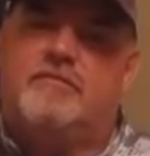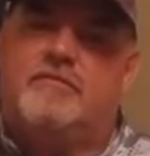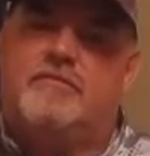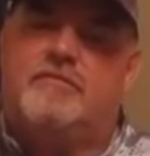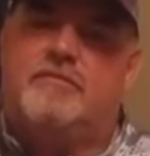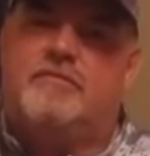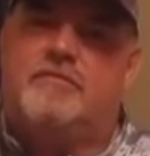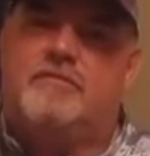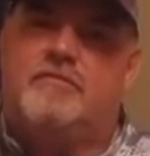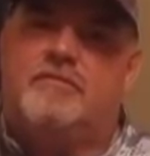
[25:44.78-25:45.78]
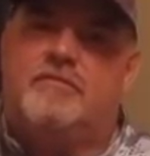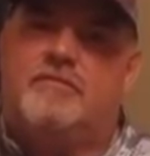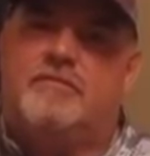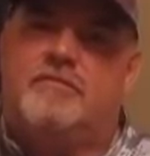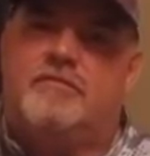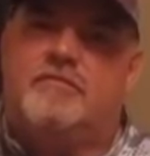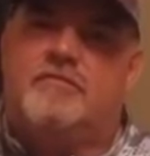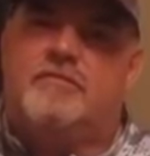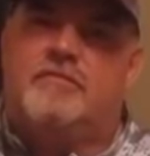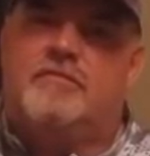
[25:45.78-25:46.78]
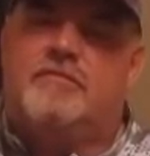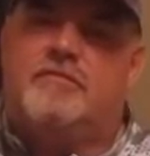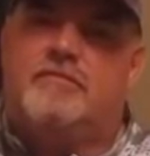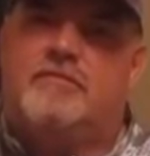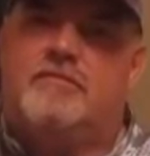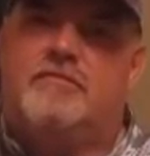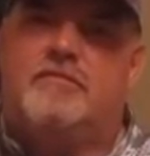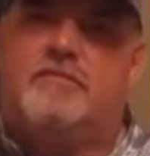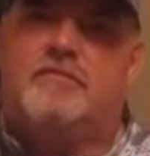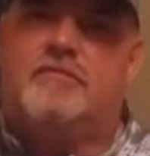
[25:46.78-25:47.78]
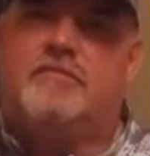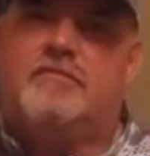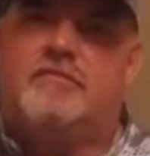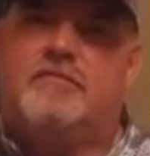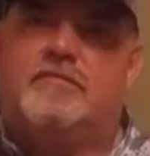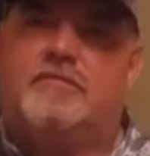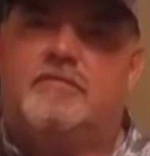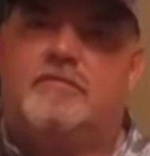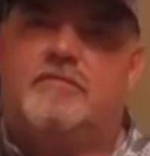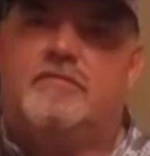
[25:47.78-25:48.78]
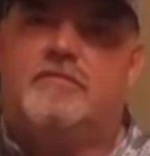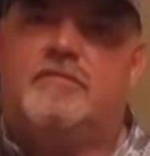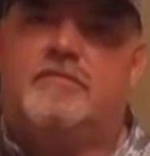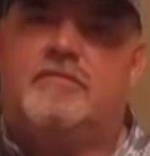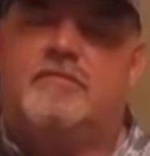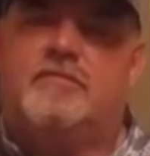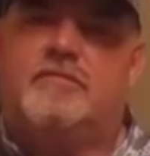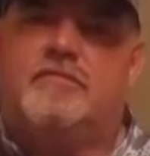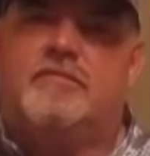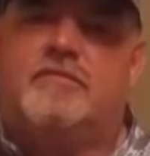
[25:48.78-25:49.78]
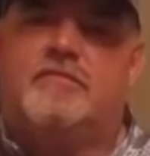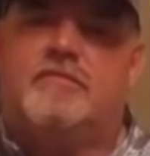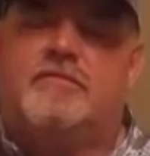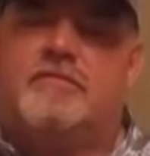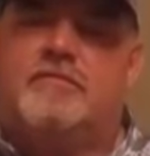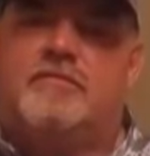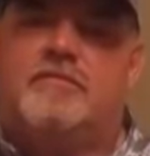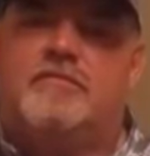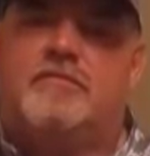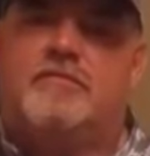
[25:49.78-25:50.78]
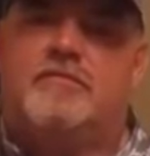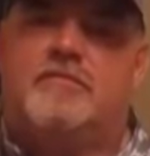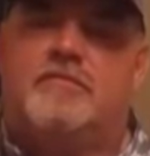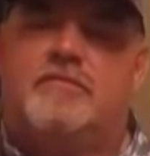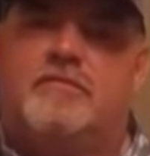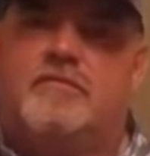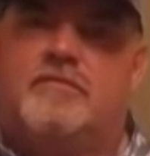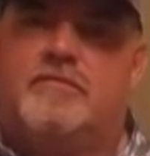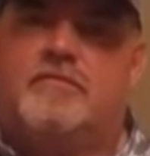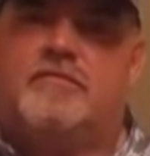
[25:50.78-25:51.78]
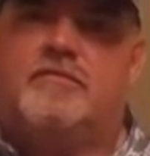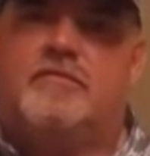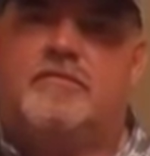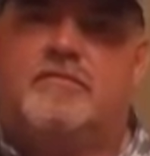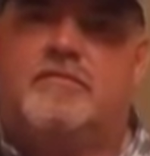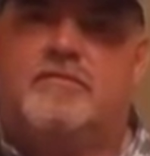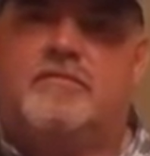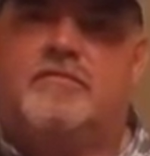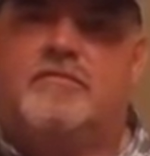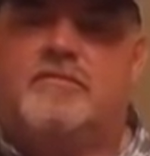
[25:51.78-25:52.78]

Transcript: (silent)